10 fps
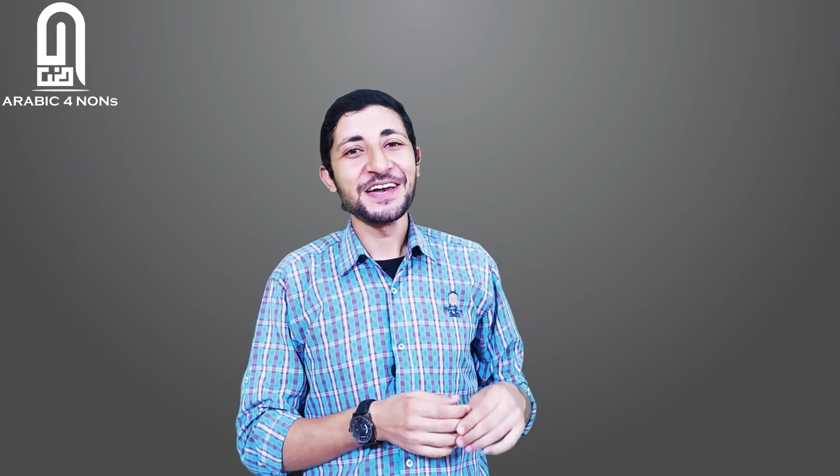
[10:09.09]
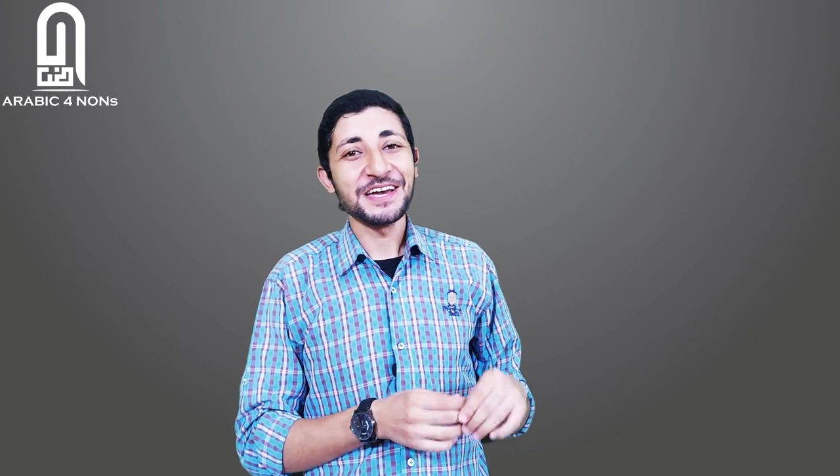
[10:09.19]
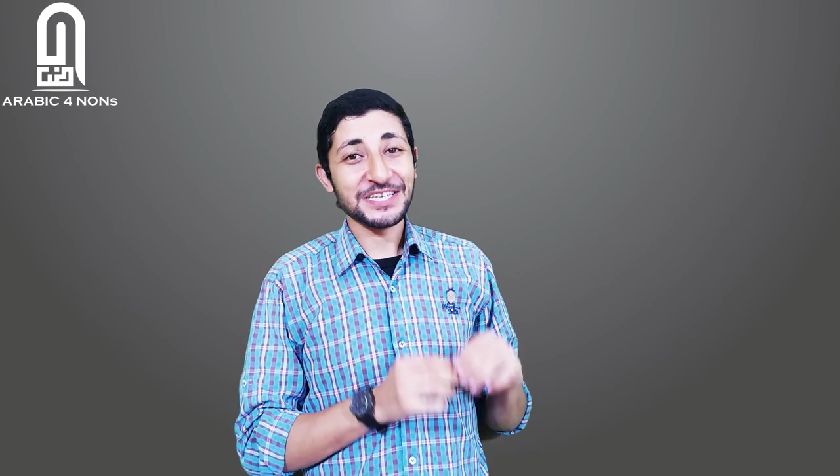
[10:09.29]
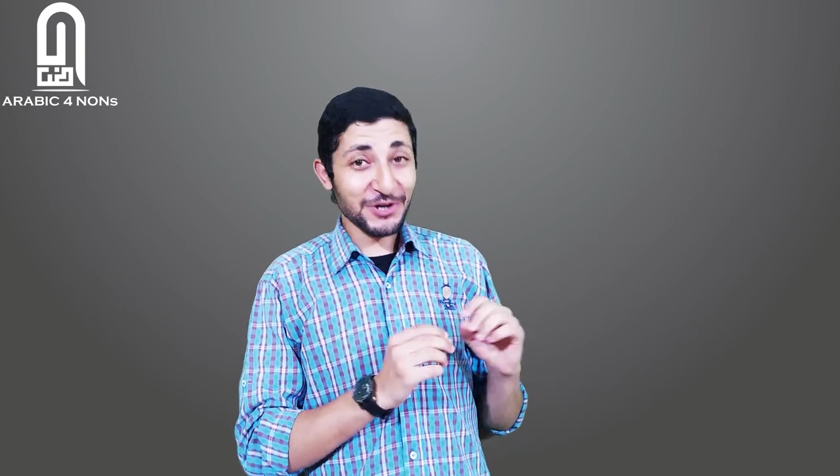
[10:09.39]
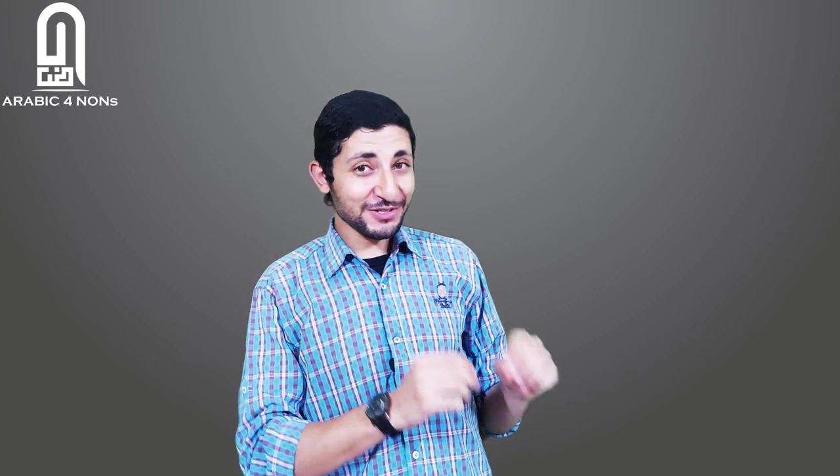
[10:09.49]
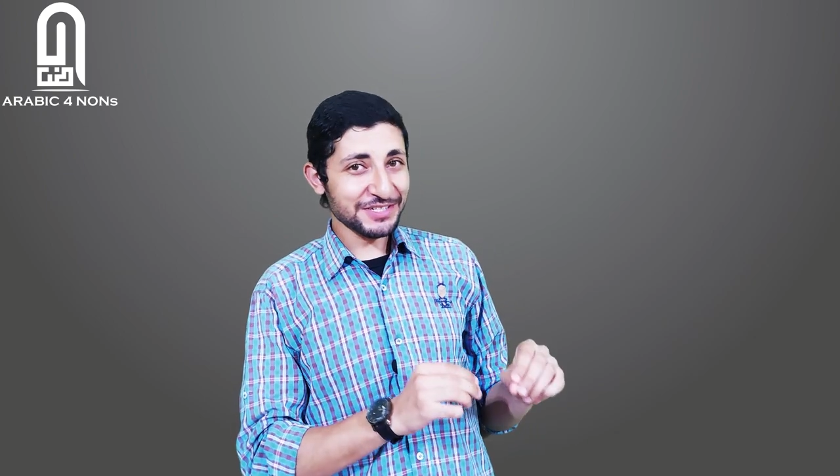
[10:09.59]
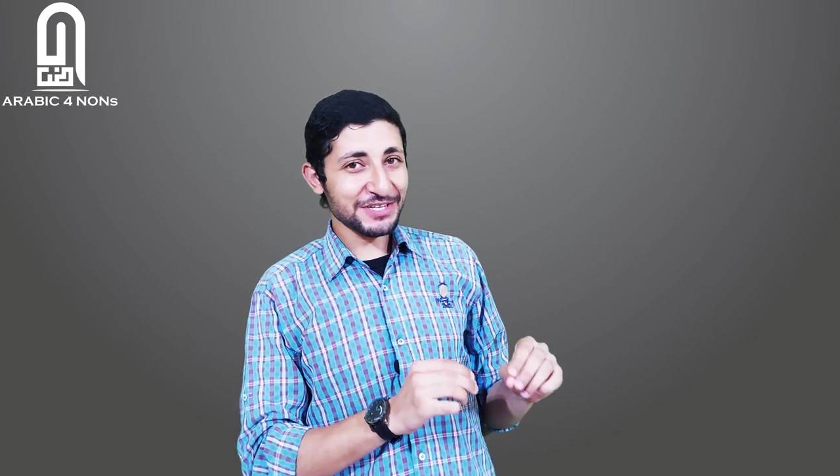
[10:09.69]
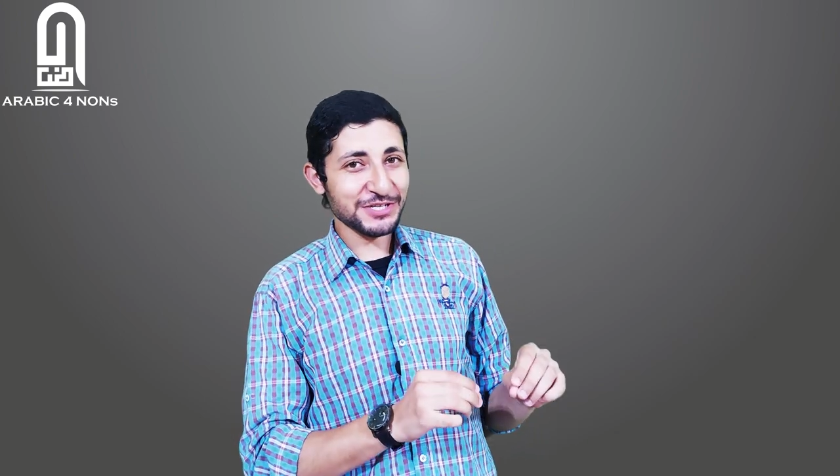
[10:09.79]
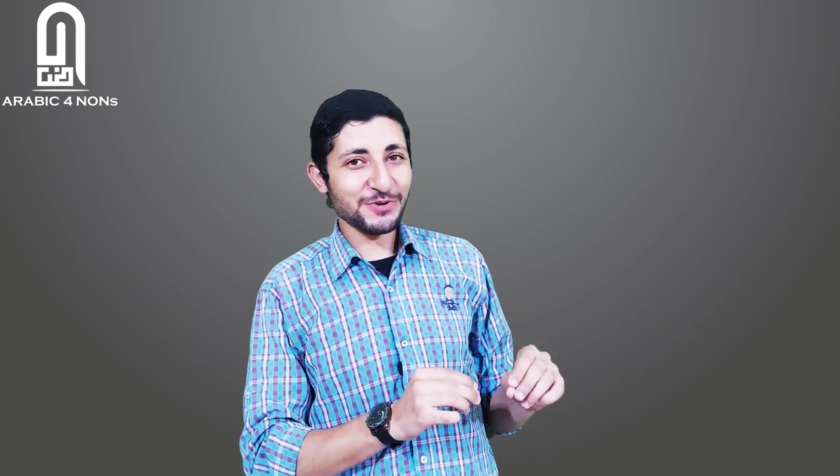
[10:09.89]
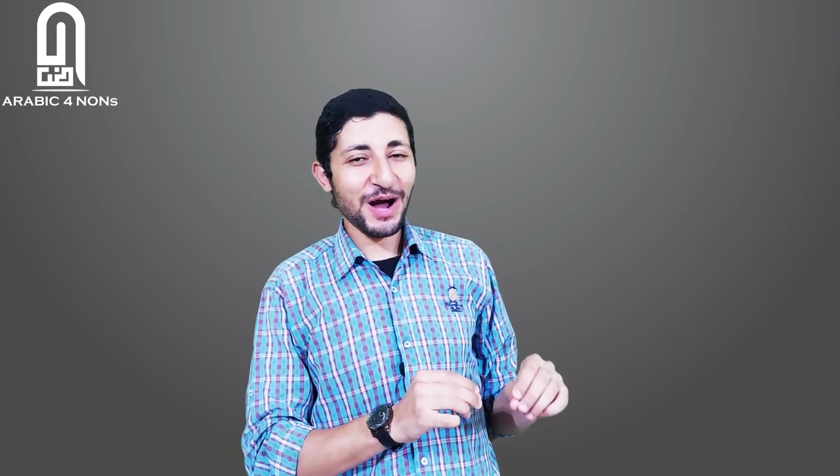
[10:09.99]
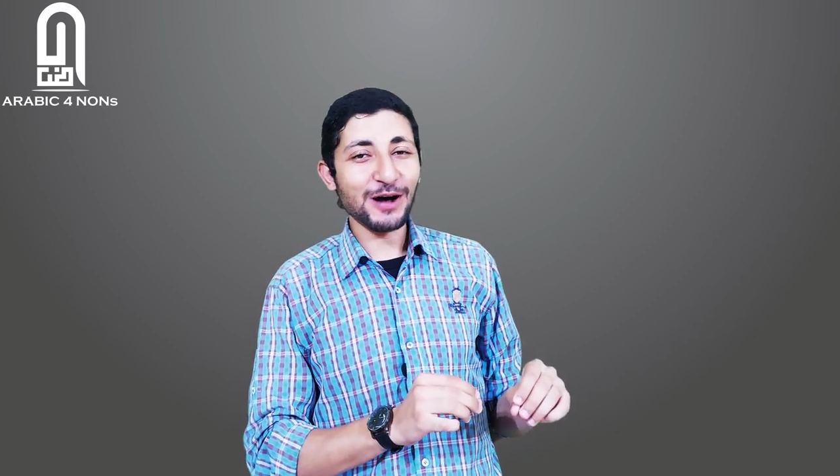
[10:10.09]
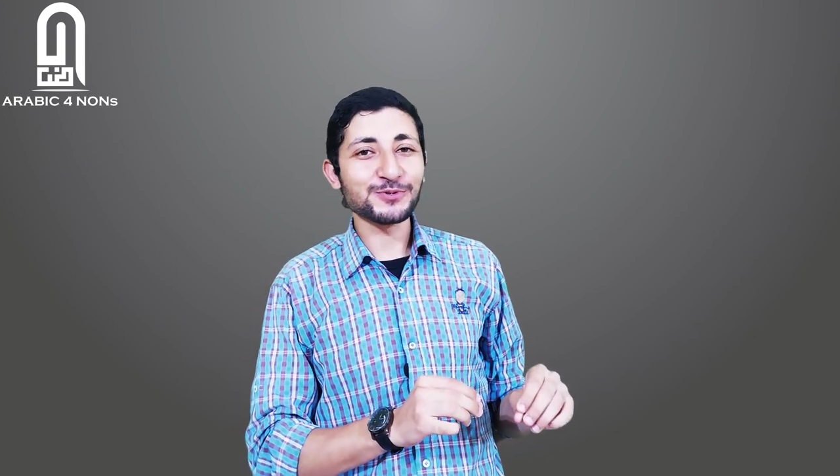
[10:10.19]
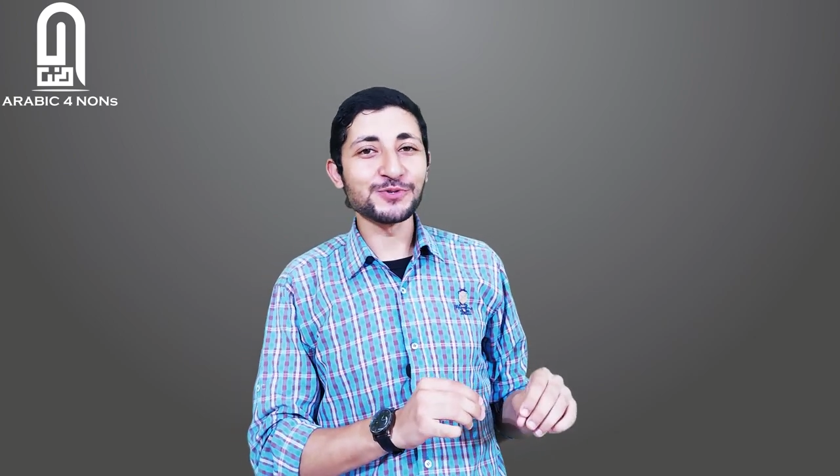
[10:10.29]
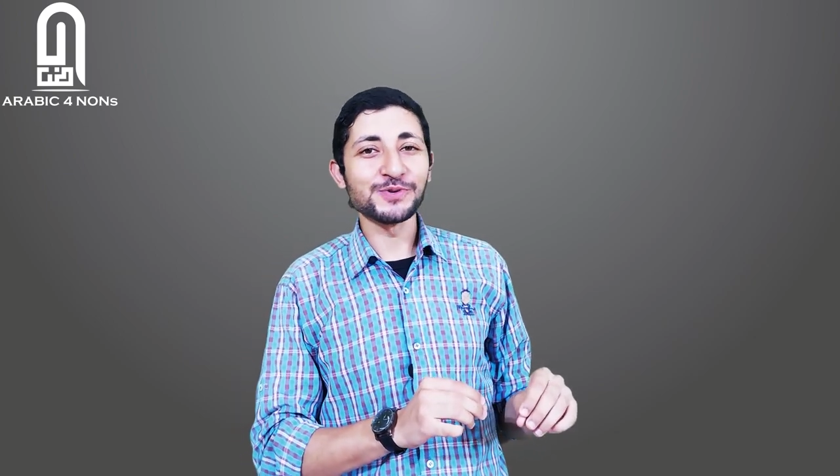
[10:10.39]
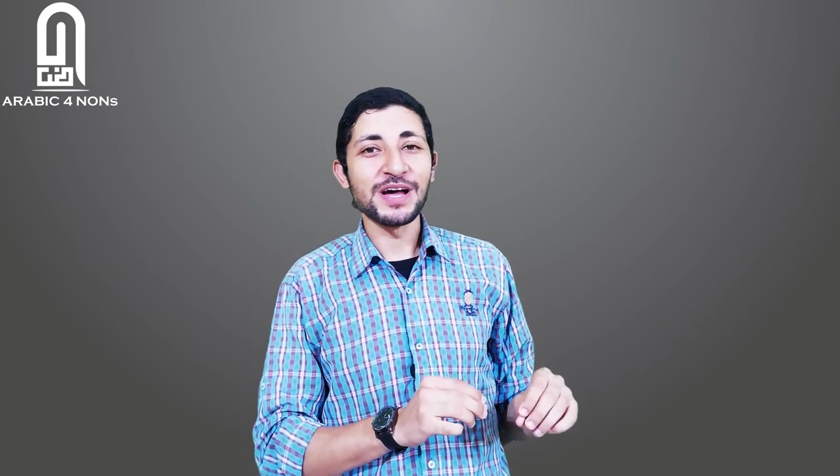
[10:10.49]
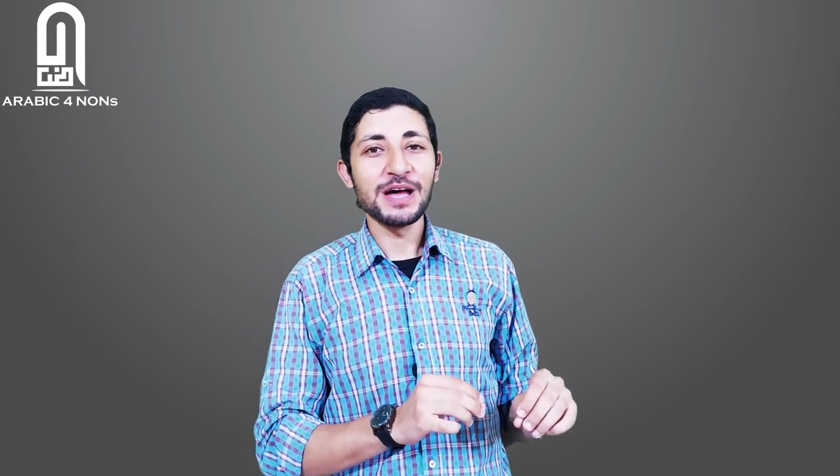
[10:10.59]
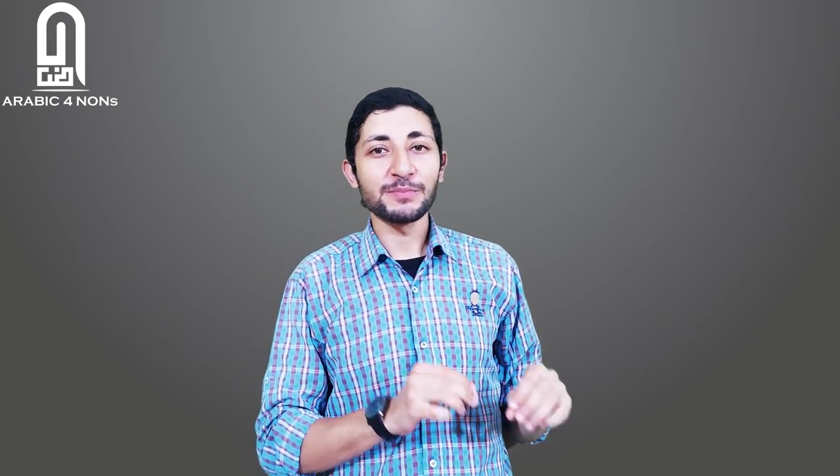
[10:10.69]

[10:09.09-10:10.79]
He's going to teach you how to